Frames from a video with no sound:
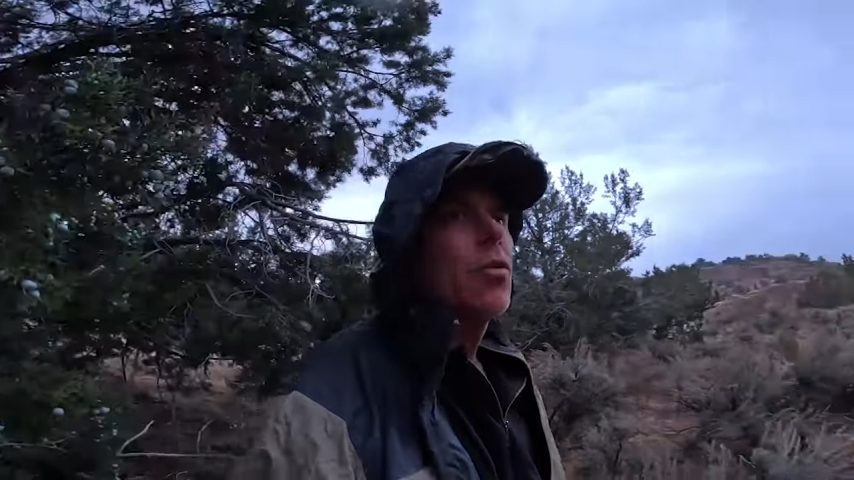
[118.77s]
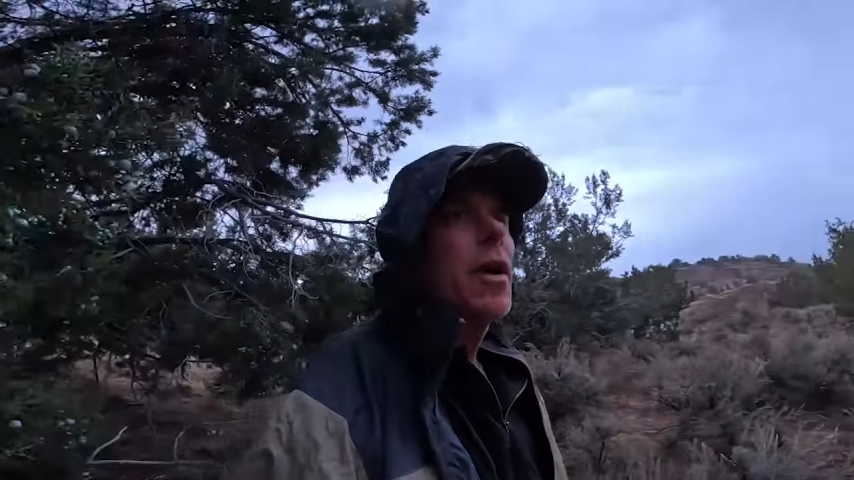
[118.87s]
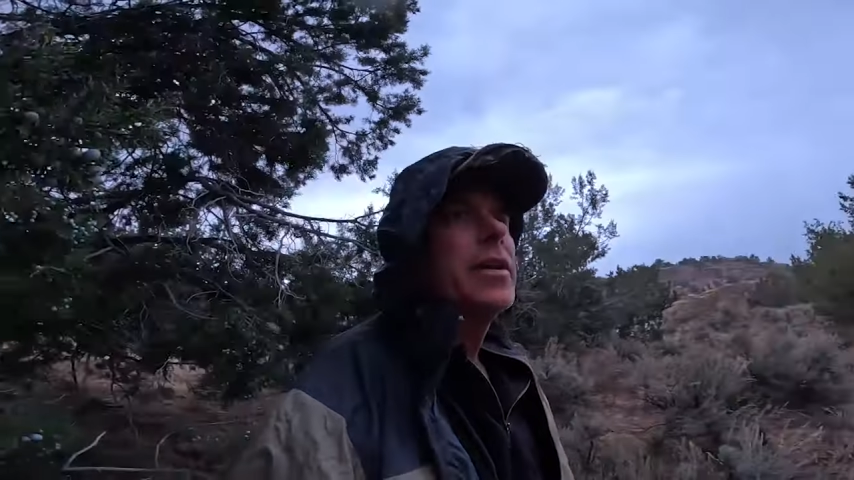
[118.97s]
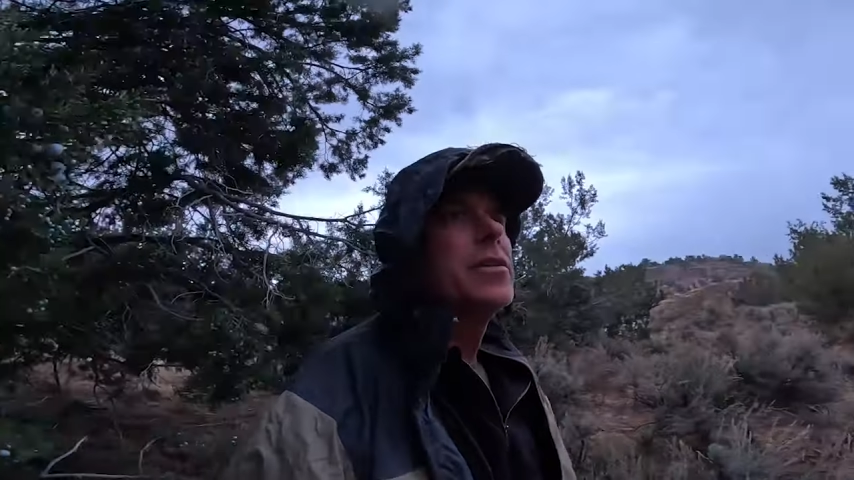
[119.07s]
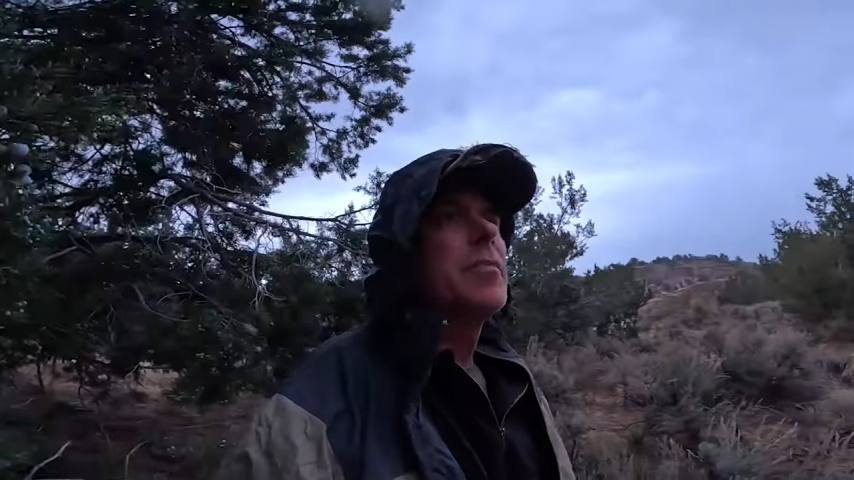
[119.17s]

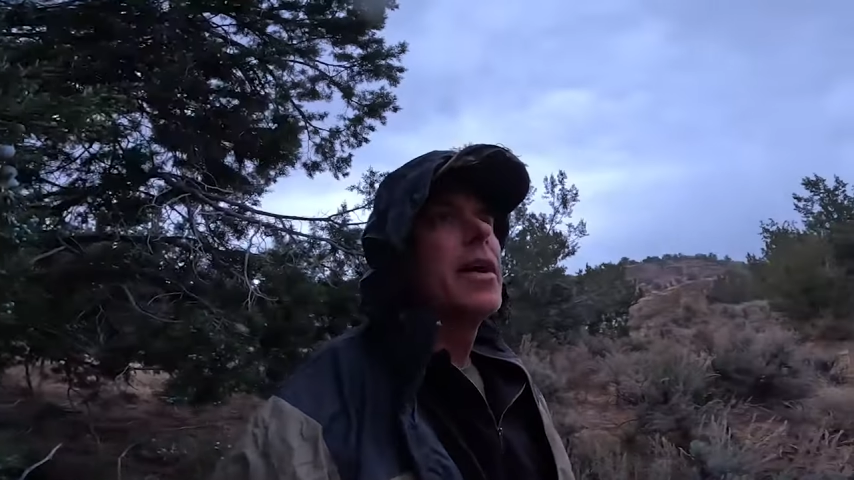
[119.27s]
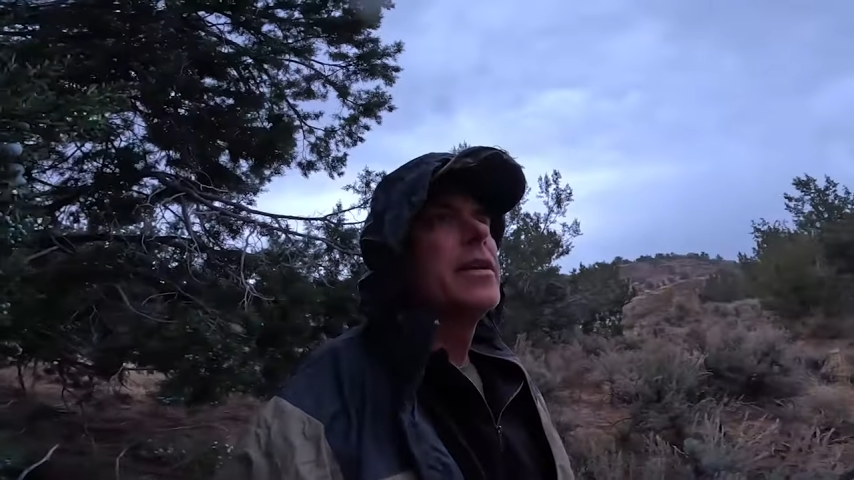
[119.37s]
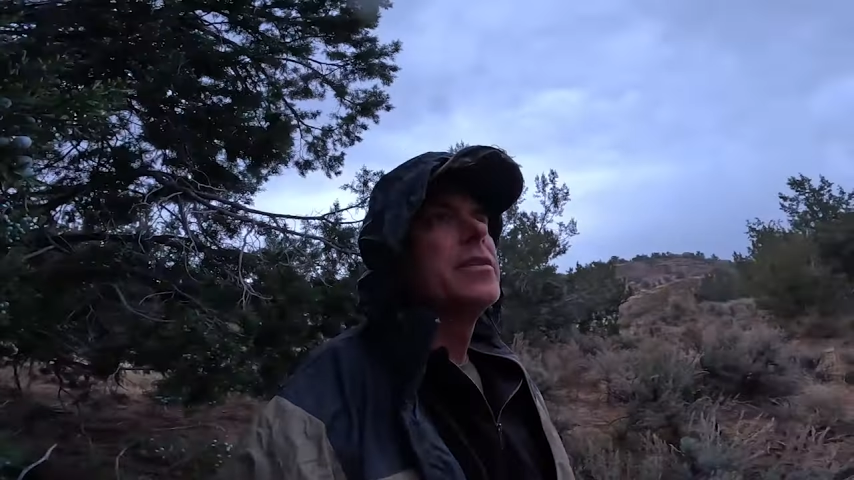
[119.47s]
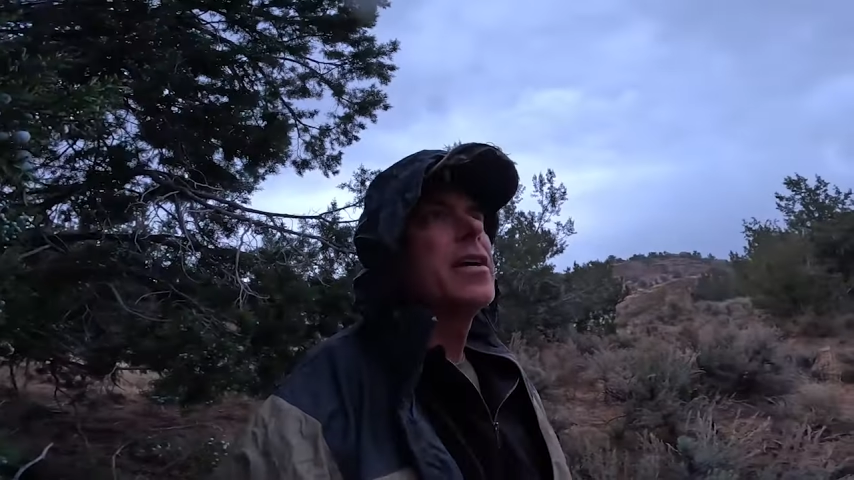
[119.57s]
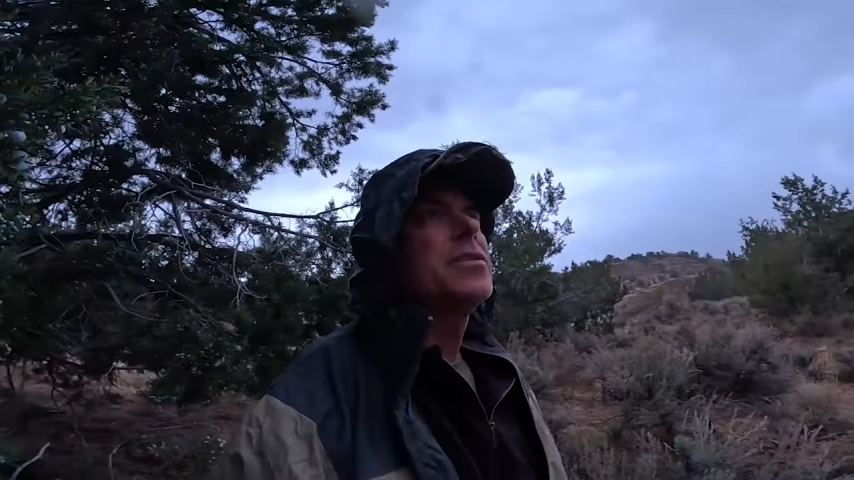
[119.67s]
quite to
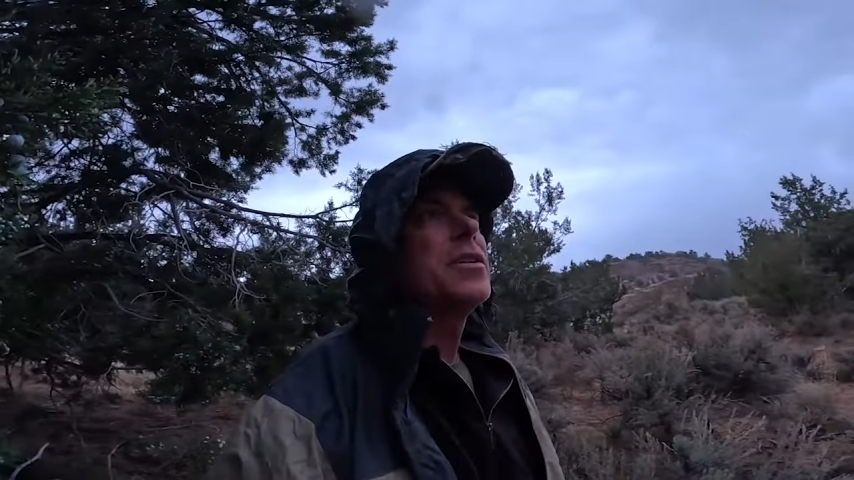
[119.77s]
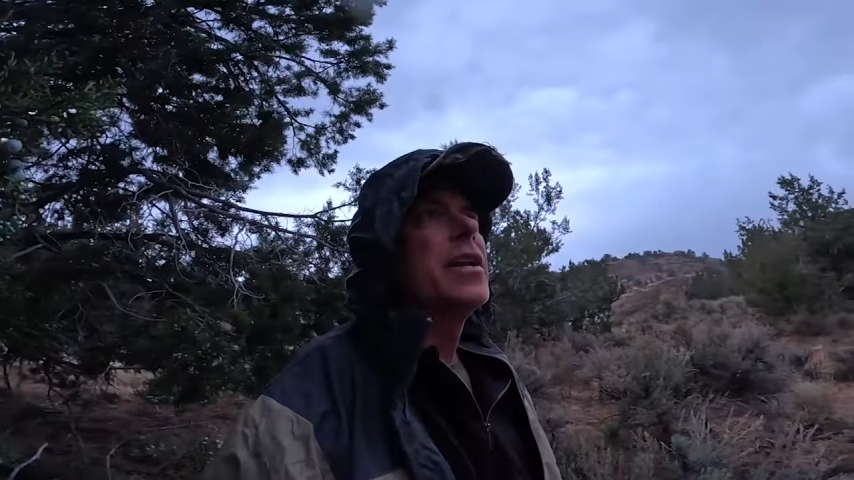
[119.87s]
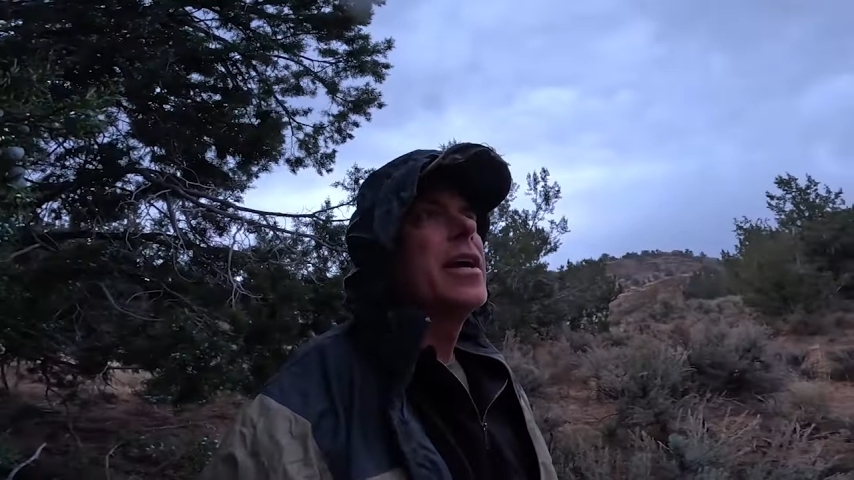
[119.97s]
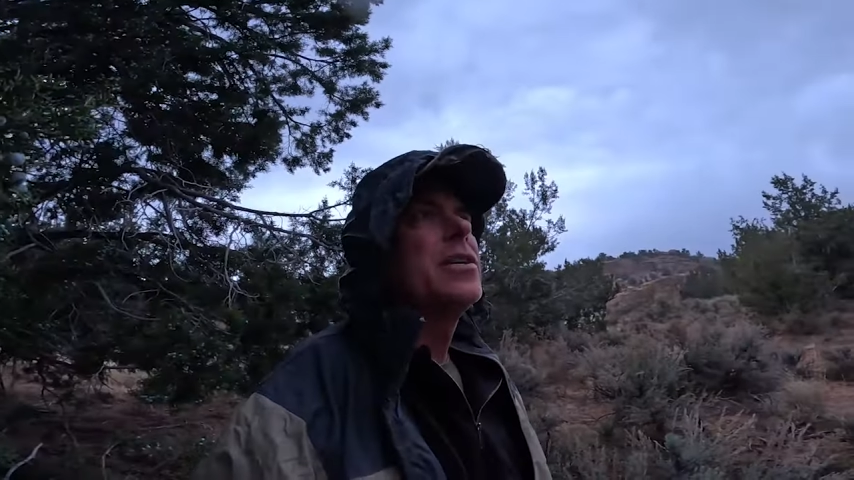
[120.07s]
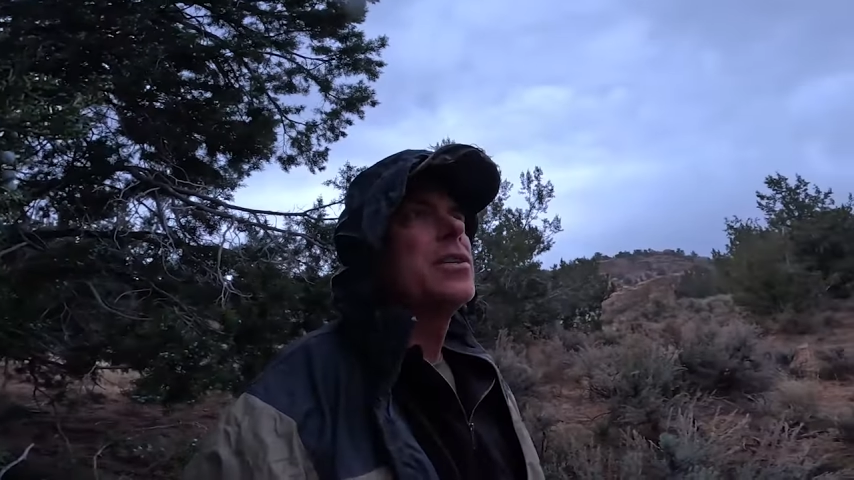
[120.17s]
my
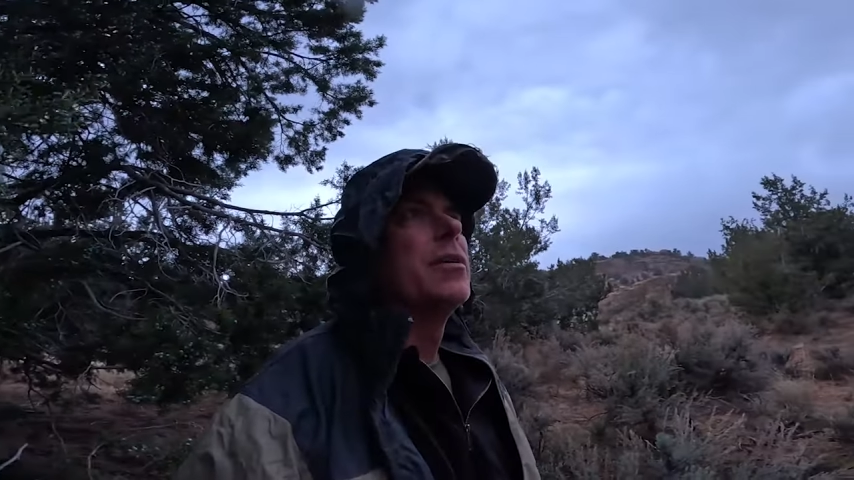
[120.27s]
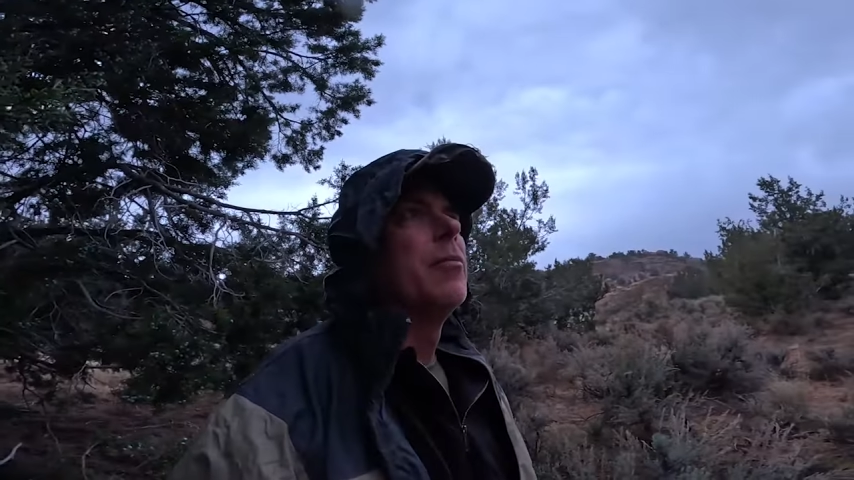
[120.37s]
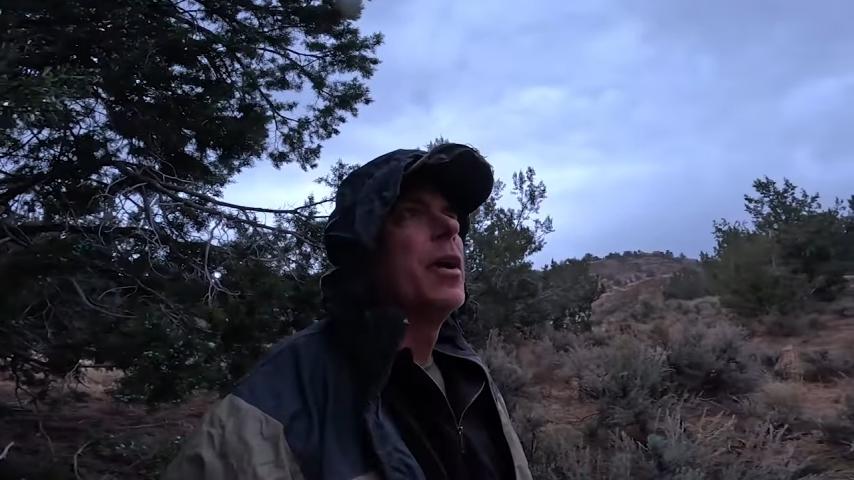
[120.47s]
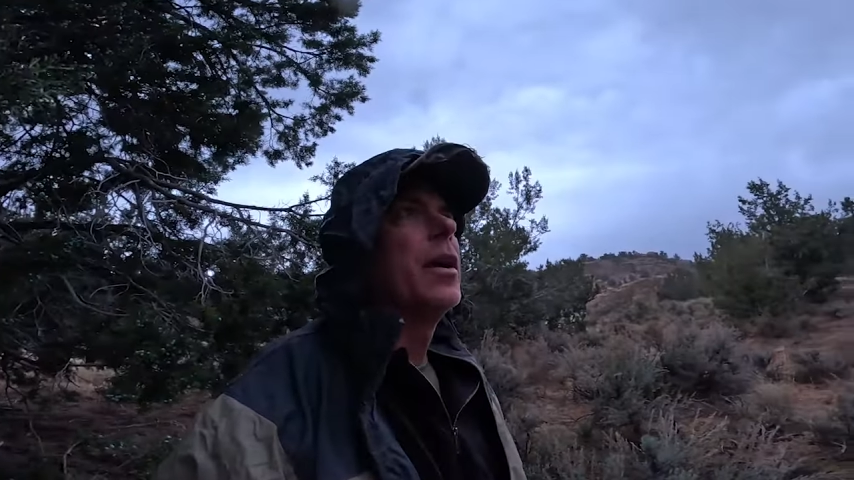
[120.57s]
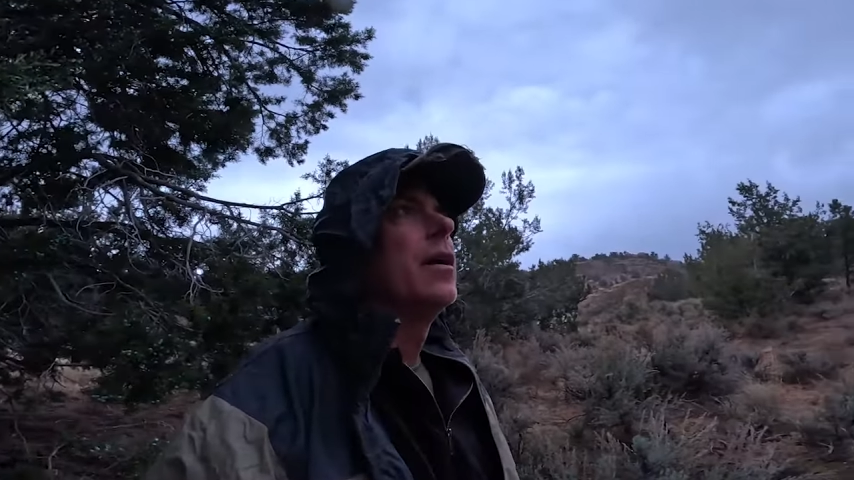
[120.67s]

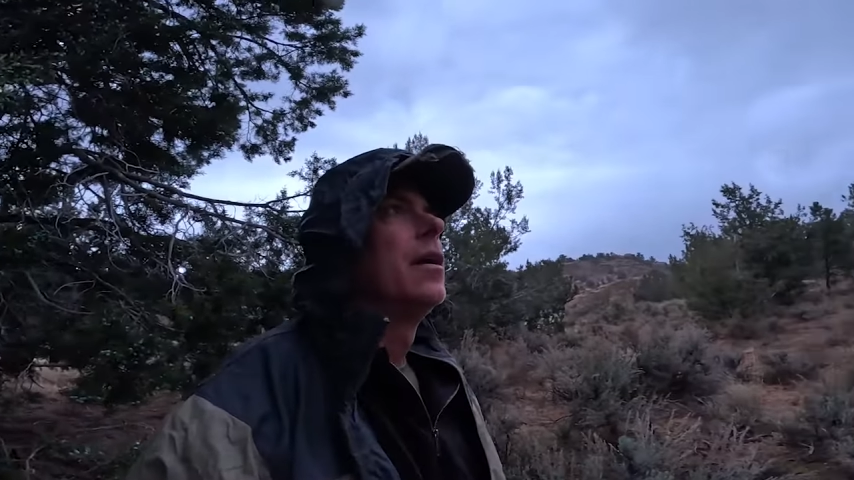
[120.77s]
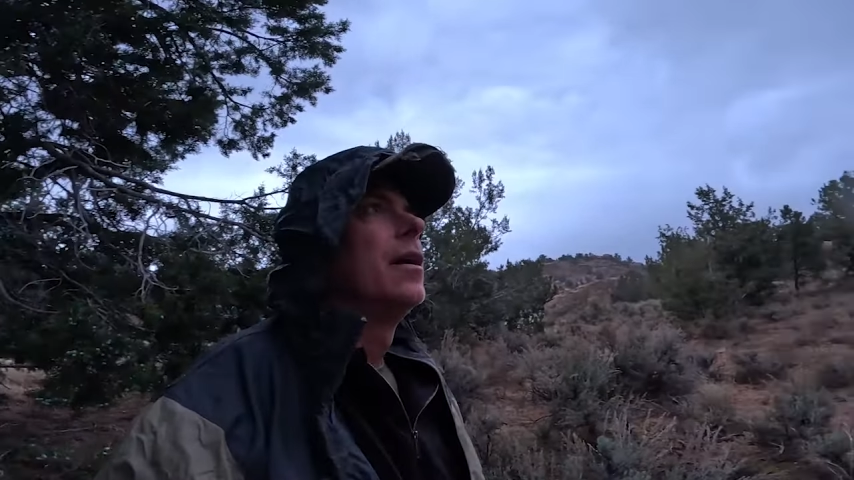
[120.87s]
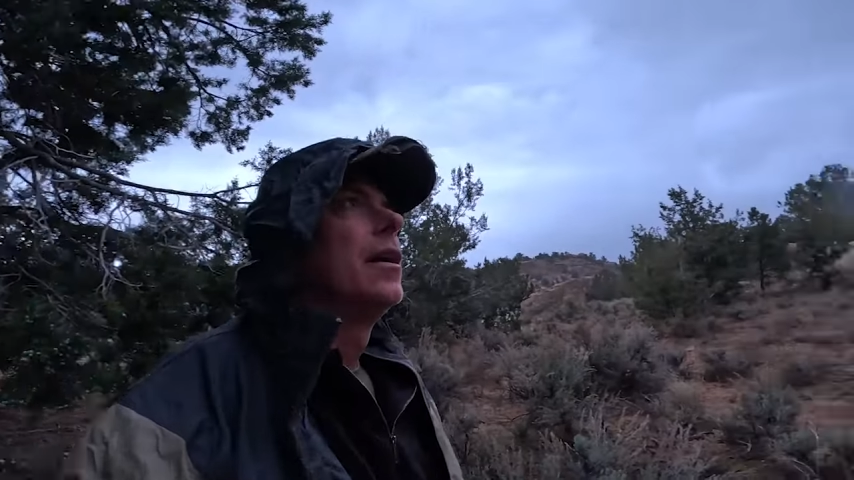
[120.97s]
destination, but